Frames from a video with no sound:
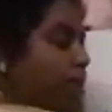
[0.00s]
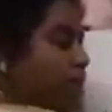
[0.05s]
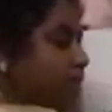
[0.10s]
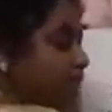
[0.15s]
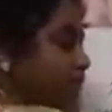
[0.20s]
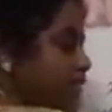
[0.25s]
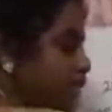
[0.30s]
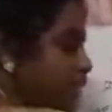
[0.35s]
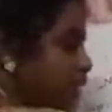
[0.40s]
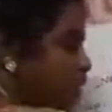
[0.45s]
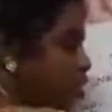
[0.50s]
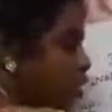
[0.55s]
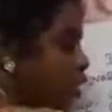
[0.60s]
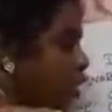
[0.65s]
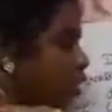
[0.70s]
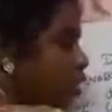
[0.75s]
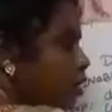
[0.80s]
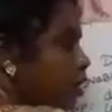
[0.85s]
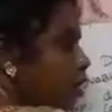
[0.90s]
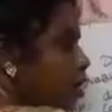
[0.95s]

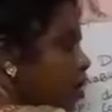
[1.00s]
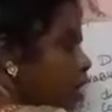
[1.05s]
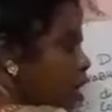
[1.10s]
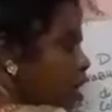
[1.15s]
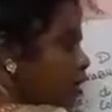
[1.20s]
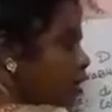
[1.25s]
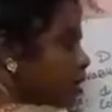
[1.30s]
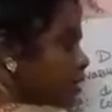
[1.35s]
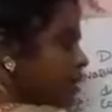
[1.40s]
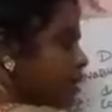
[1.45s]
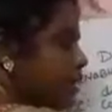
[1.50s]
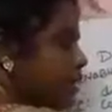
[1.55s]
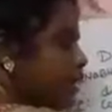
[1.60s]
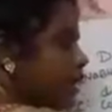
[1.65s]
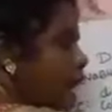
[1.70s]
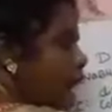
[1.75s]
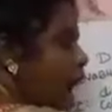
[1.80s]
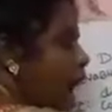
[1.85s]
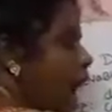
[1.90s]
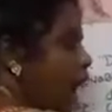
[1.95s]
Silicon,
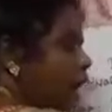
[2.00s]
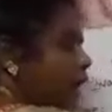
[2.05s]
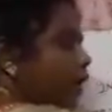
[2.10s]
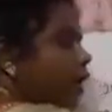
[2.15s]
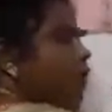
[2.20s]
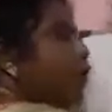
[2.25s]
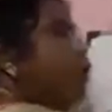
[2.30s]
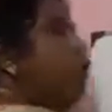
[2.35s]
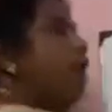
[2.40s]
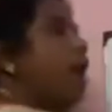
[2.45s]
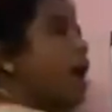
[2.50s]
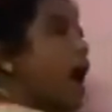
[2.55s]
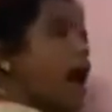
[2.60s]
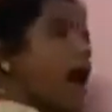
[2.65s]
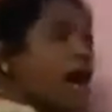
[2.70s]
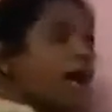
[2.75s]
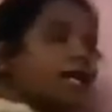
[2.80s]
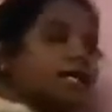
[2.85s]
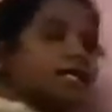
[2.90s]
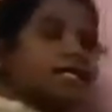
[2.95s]
oxygen, R, where
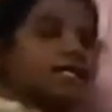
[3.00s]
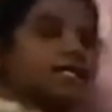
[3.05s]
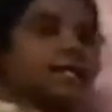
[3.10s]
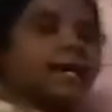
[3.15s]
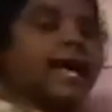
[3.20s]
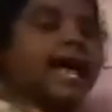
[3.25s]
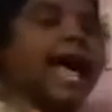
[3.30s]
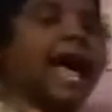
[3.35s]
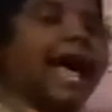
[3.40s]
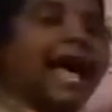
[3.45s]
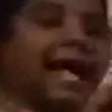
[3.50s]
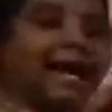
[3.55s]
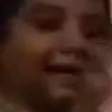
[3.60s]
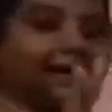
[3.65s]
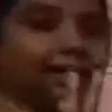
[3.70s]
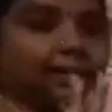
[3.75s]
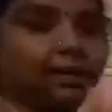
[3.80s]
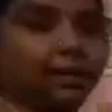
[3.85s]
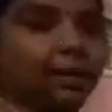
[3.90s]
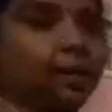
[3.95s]
R is the
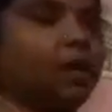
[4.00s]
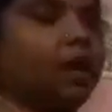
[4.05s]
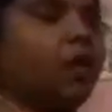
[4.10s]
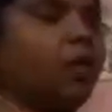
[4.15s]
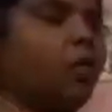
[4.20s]
alkyl.